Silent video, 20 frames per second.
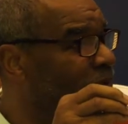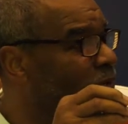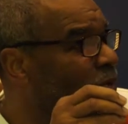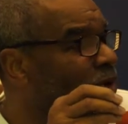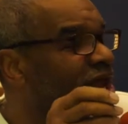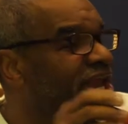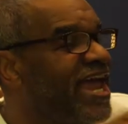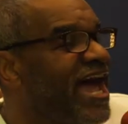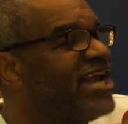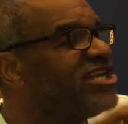
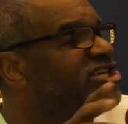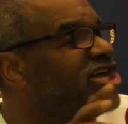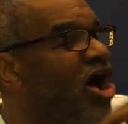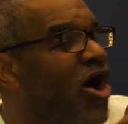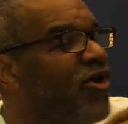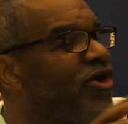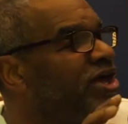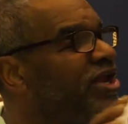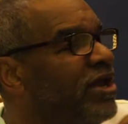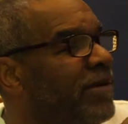We're not
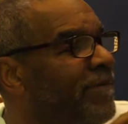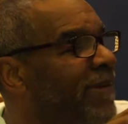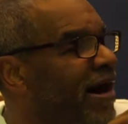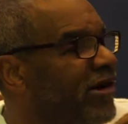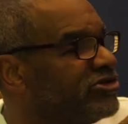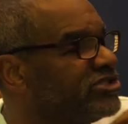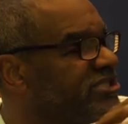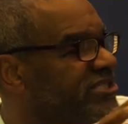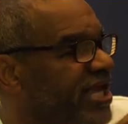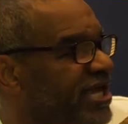talking
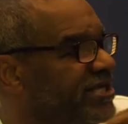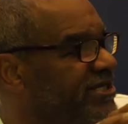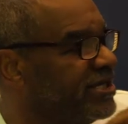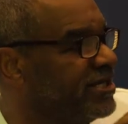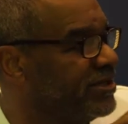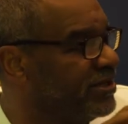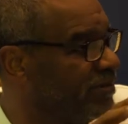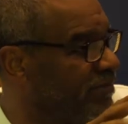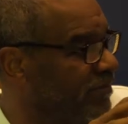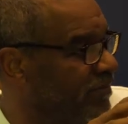about
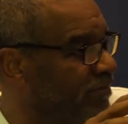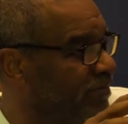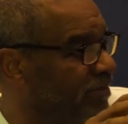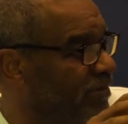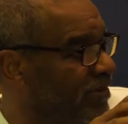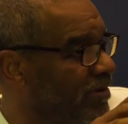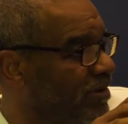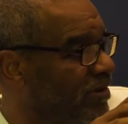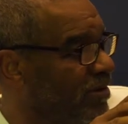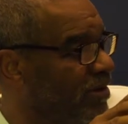Satan.
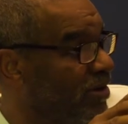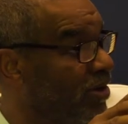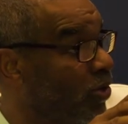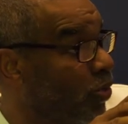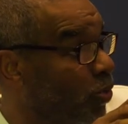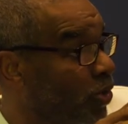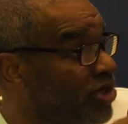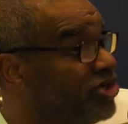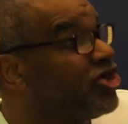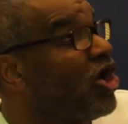
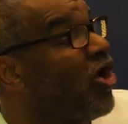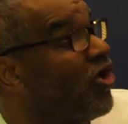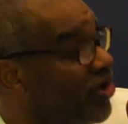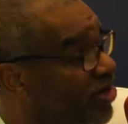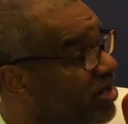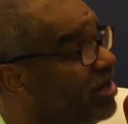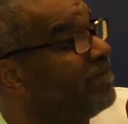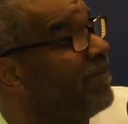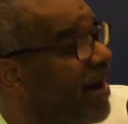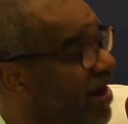We're
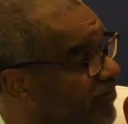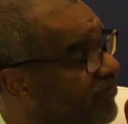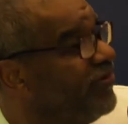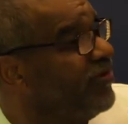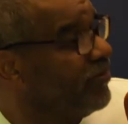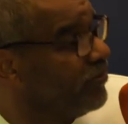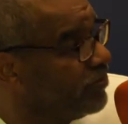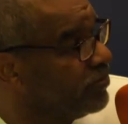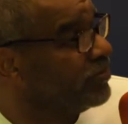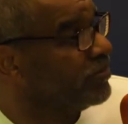talking about
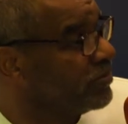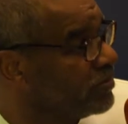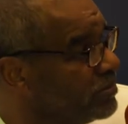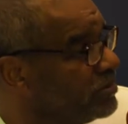you.